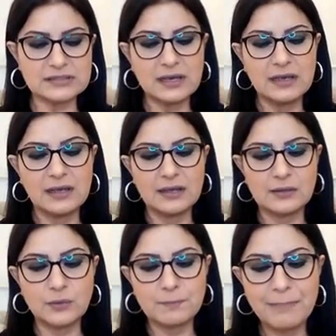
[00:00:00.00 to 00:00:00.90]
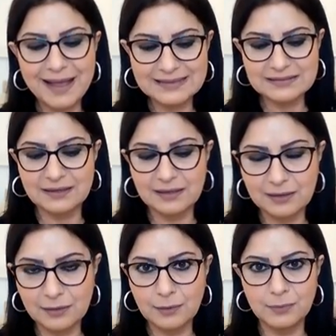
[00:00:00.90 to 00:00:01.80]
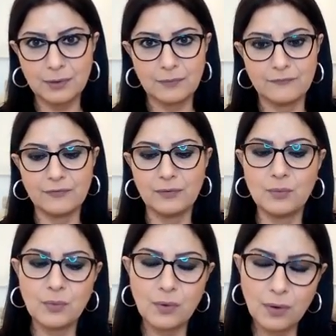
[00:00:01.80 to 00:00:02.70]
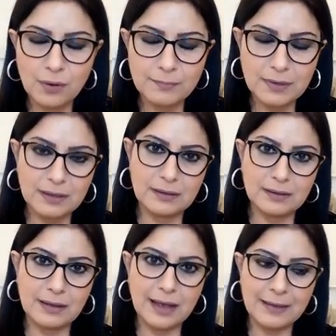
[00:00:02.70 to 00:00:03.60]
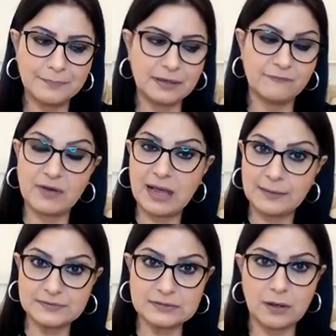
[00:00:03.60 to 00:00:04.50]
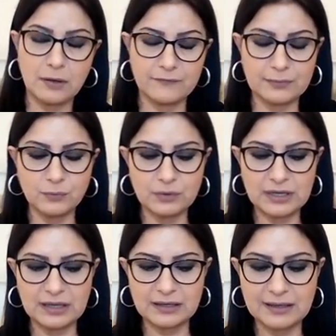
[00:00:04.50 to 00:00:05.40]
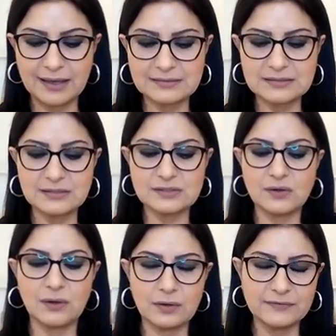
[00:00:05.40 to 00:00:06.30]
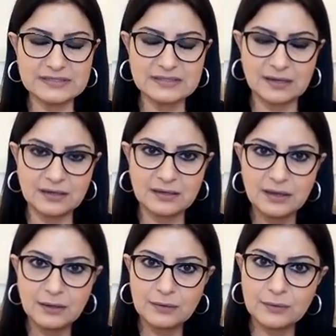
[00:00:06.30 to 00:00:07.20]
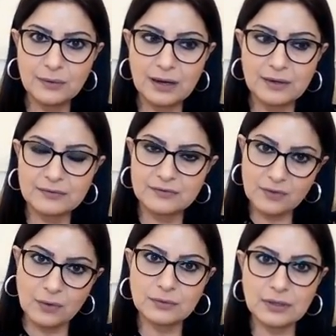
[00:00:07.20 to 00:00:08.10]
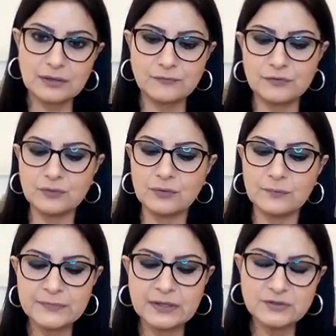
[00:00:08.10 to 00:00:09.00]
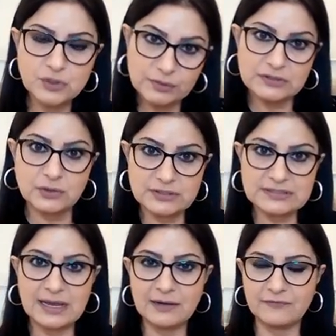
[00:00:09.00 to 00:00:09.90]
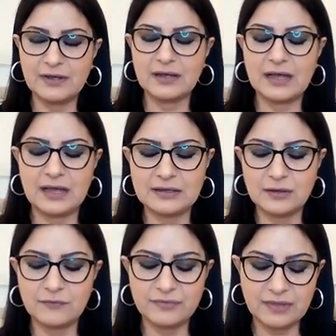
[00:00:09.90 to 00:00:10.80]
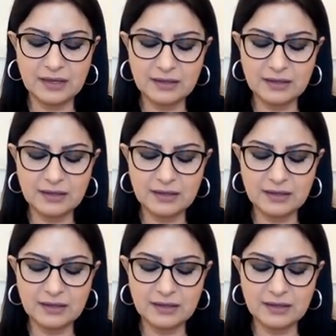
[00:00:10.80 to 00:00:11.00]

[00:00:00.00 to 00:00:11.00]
you're basking in the beautiful, warm, happy vibes of the moon in Cancer. So all of a sudden you are thrown into do-it-yourself kind of thing,